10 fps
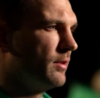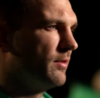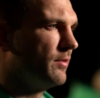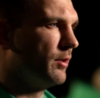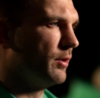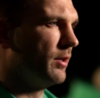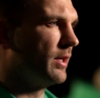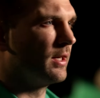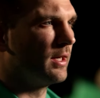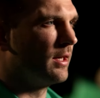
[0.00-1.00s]
so that I
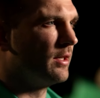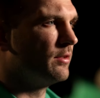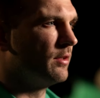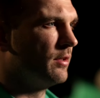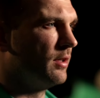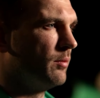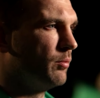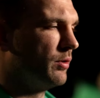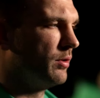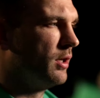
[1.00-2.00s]
can get into the team. But